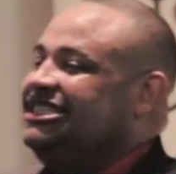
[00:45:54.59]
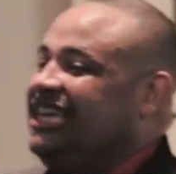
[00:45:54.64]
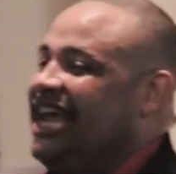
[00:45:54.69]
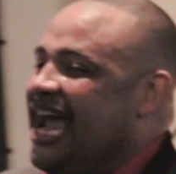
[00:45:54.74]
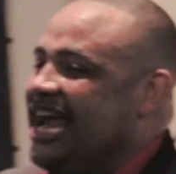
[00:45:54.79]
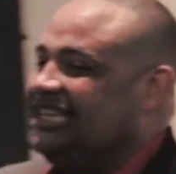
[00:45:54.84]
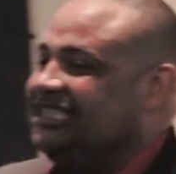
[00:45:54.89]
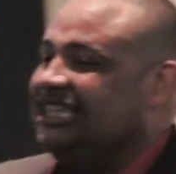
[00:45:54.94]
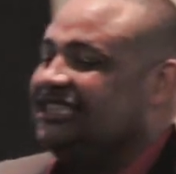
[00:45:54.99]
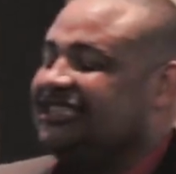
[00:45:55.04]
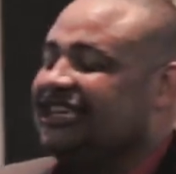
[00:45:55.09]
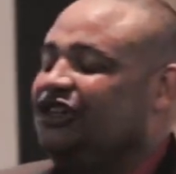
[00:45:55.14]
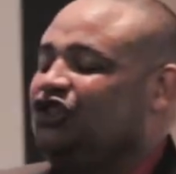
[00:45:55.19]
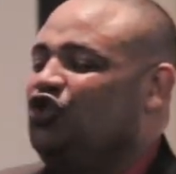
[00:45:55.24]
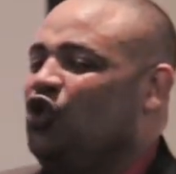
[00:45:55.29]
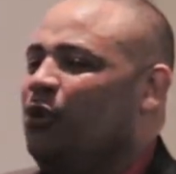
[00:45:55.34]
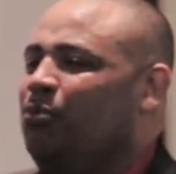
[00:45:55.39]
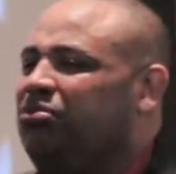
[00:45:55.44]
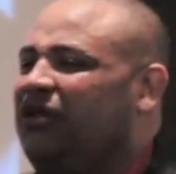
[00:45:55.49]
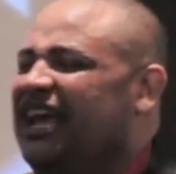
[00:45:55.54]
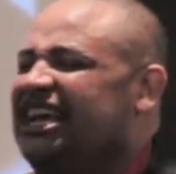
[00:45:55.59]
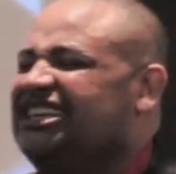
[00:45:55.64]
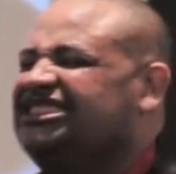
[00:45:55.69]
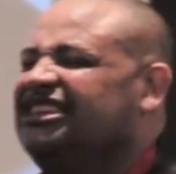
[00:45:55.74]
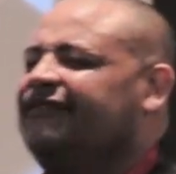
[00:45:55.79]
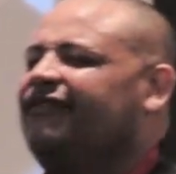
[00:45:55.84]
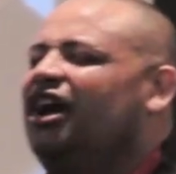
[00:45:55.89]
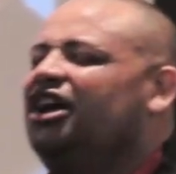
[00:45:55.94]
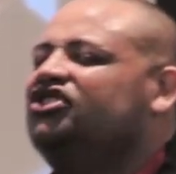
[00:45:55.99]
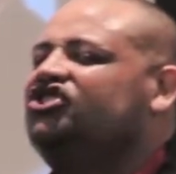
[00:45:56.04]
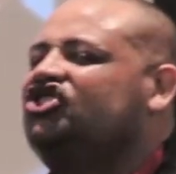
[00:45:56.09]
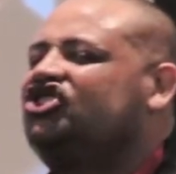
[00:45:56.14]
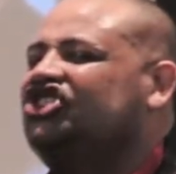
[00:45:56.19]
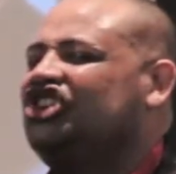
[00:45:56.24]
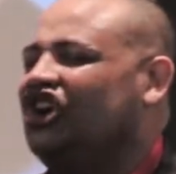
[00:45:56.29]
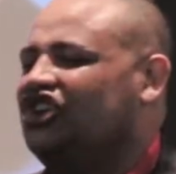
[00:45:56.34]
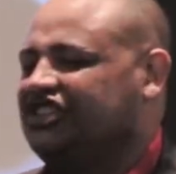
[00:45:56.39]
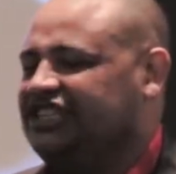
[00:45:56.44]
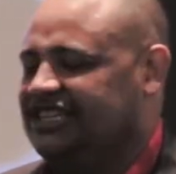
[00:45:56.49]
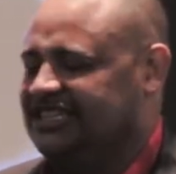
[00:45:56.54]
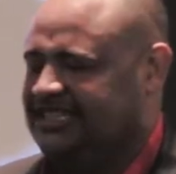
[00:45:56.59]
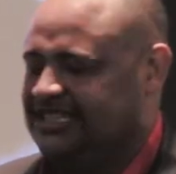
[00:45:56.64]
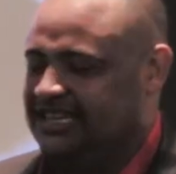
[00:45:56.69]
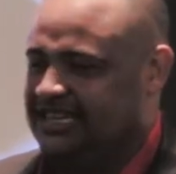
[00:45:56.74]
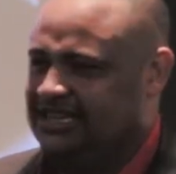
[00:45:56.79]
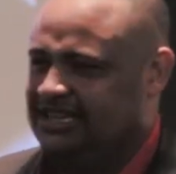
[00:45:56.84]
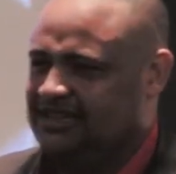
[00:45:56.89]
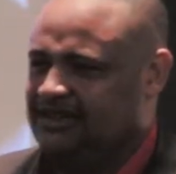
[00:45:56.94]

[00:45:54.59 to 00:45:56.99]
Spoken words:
takes us into a place of uncertainty.